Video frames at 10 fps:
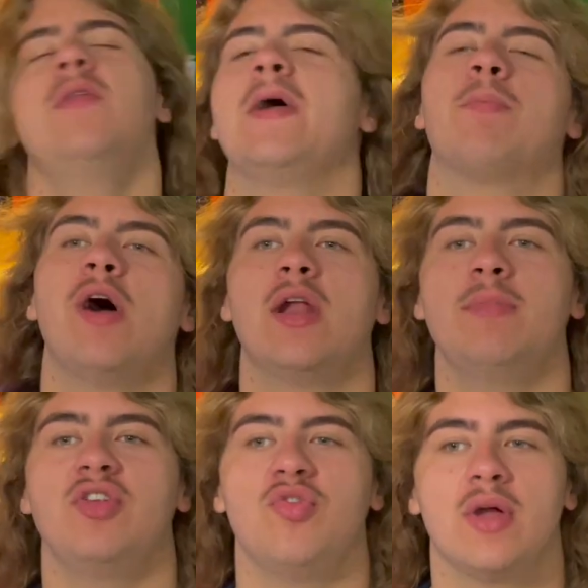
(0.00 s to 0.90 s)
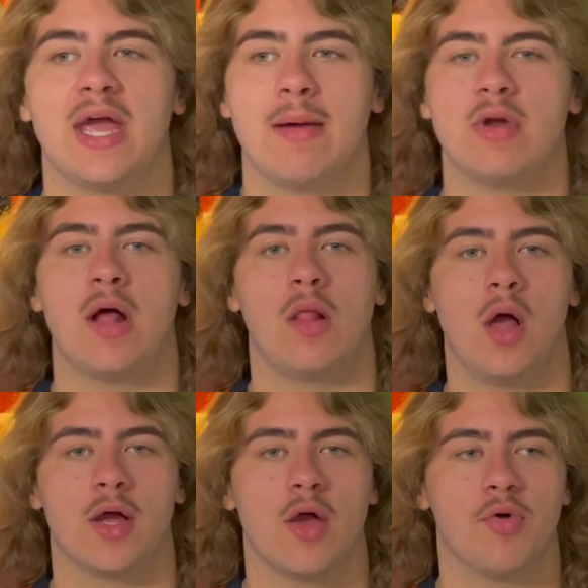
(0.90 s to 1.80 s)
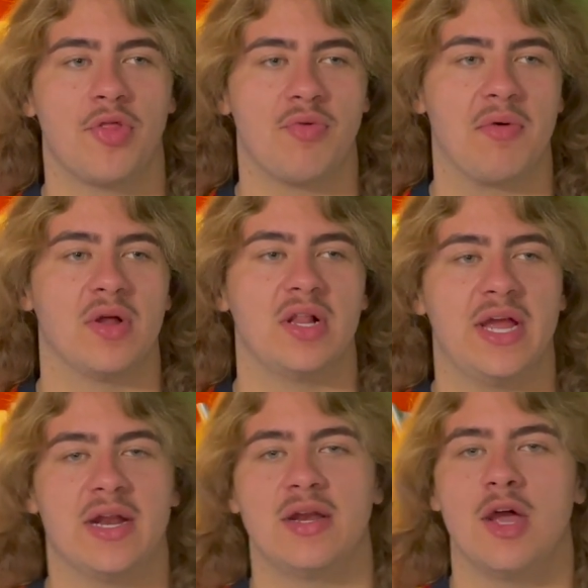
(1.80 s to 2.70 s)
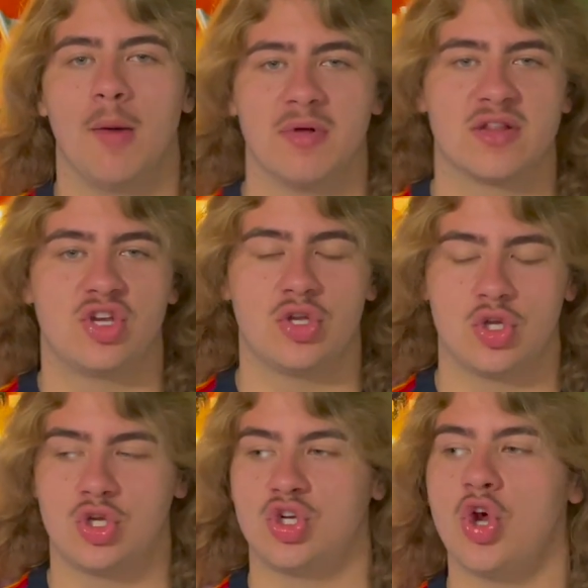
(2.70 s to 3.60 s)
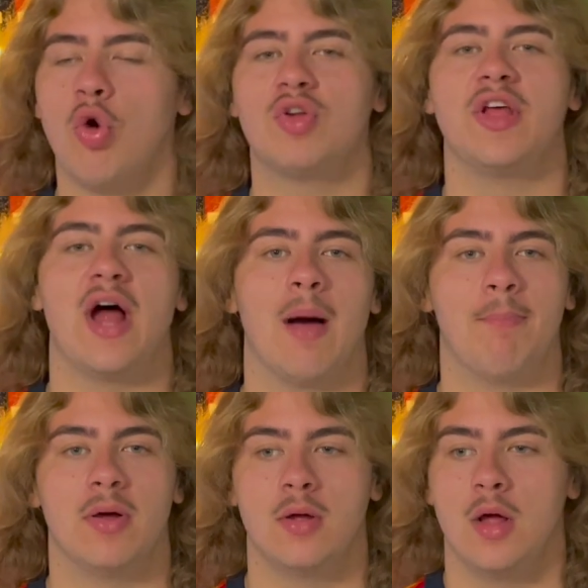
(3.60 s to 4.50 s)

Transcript: They brought him into a game not long ago with a three run lead and he almost choked it up